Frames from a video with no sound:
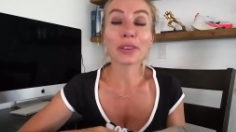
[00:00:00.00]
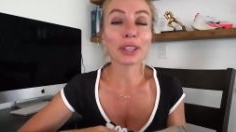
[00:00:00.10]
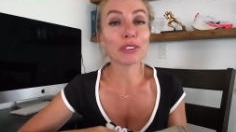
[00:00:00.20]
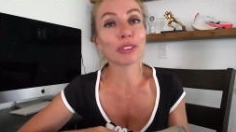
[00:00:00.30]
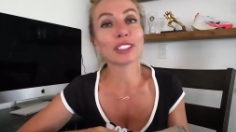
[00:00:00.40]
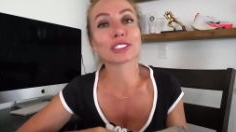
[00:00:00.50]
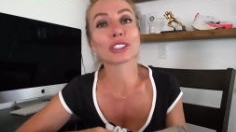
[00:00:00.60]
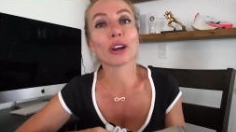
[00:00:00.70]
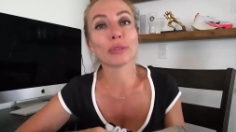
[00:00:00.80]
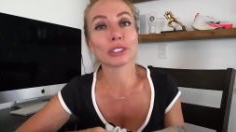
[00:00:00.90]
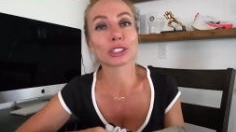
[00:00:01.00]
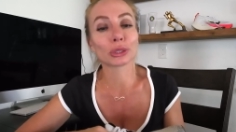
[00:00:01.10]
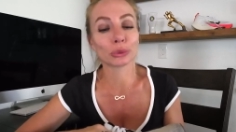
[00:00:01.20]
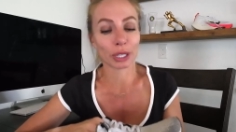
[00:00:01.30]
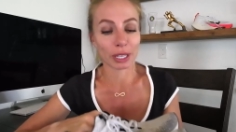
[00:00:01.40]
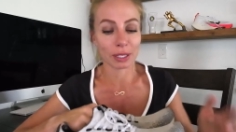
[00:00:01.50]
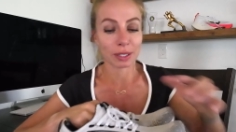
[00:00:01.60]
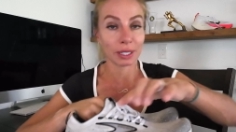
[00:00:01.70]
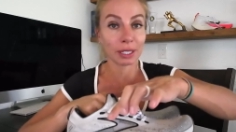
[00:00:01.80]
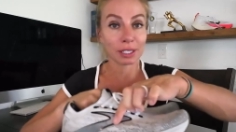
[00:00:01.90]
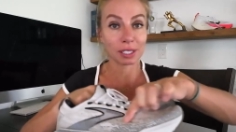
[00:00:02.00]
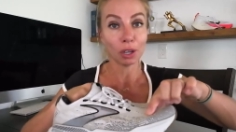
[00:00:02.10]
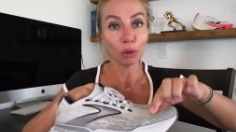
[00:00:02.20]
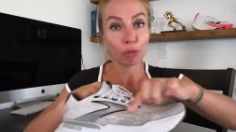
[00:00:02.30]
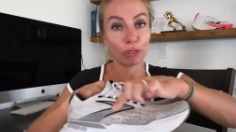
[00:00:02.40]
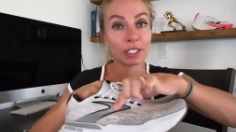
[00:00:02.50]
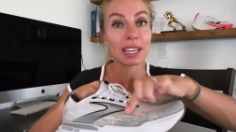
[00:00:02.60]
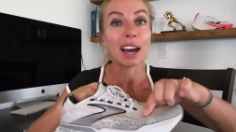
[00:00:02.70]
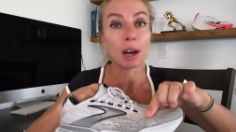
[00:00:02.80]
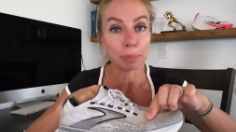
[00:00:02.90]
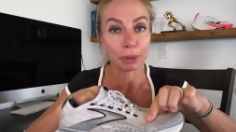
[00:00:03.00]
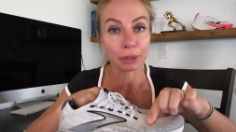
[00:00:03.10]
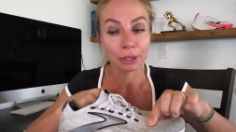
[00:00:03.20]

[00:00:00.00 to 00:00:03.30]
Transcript: key feature of the shoe is the Stealthfit upper.